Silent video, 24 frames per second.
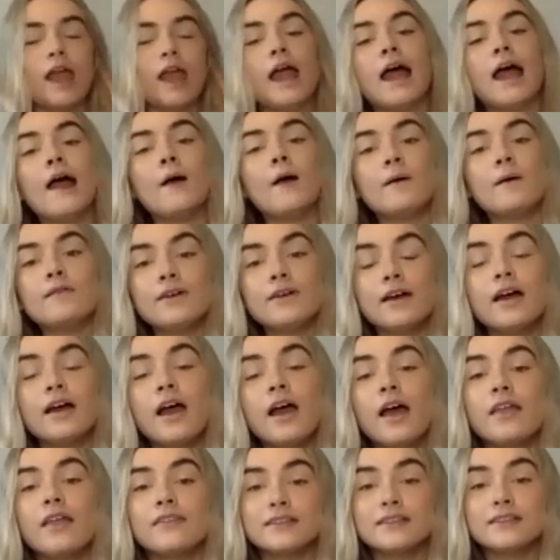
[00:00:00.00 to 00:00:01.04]
However,
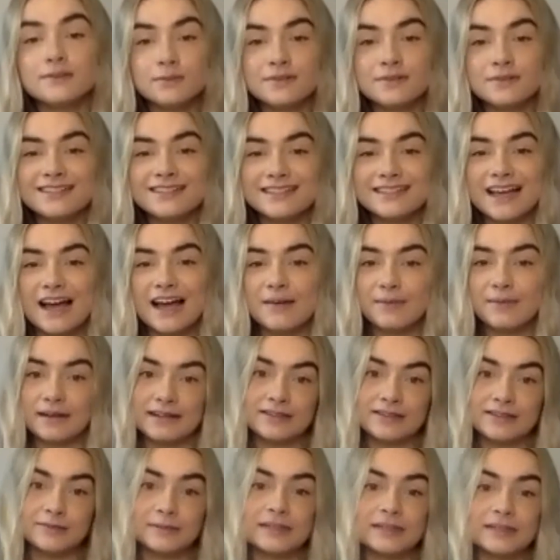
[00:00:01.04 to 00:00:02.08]
this one does have a
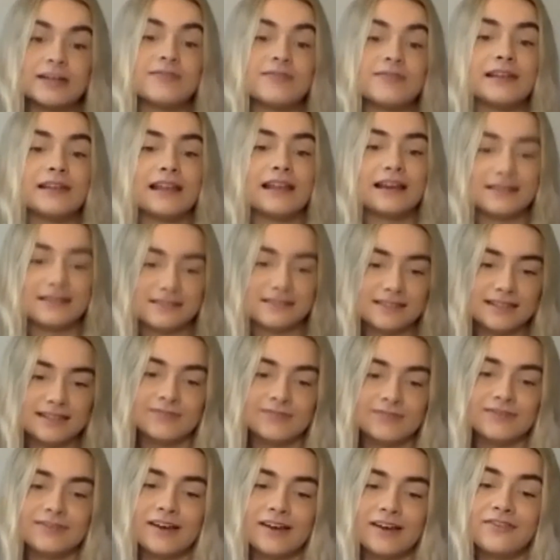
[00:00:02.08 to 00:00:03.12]
little bit of a laxative
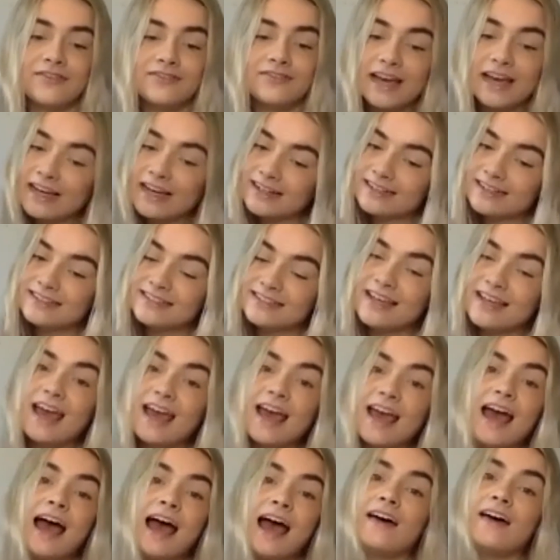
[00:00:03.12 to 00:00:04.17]
effect,
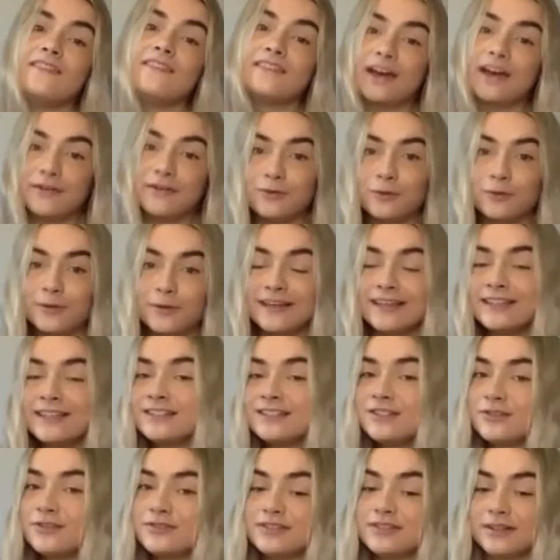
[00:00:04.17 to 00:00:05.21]
and therefore is
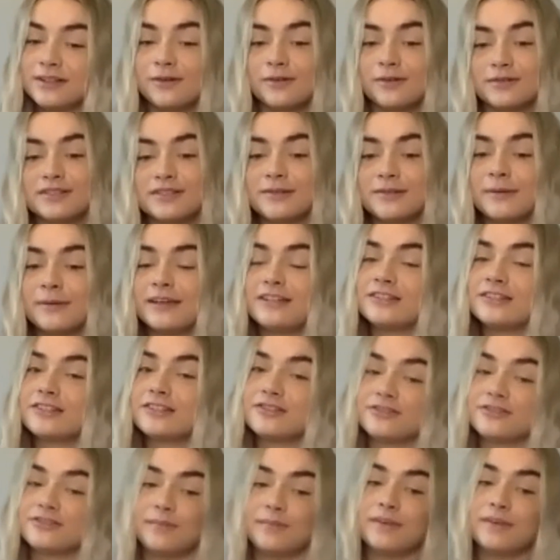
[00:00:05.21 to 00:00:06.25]
used in constipation
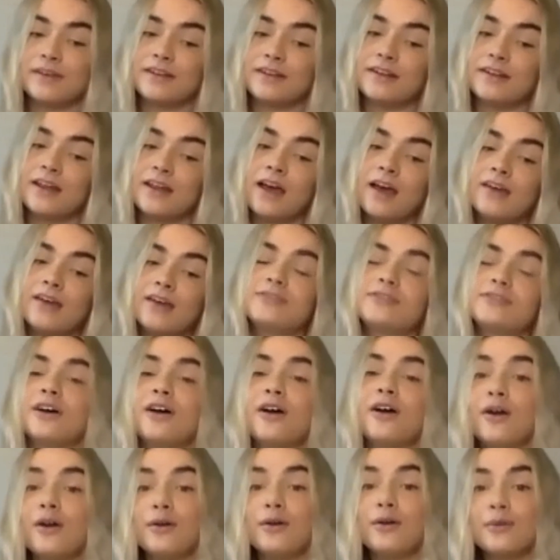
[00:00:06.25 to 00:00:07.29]
treatment.
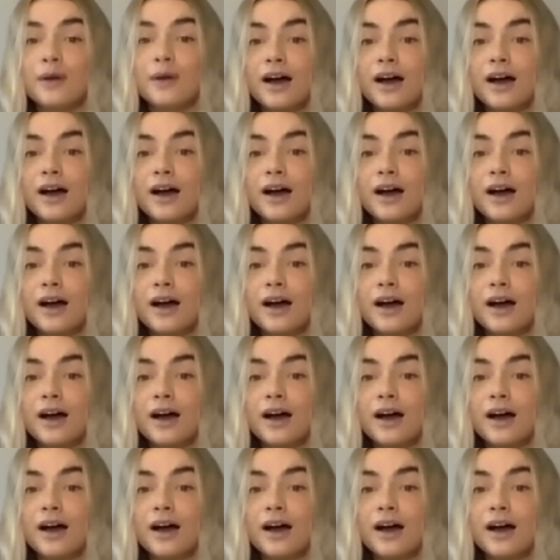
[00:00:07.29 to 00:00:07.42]
So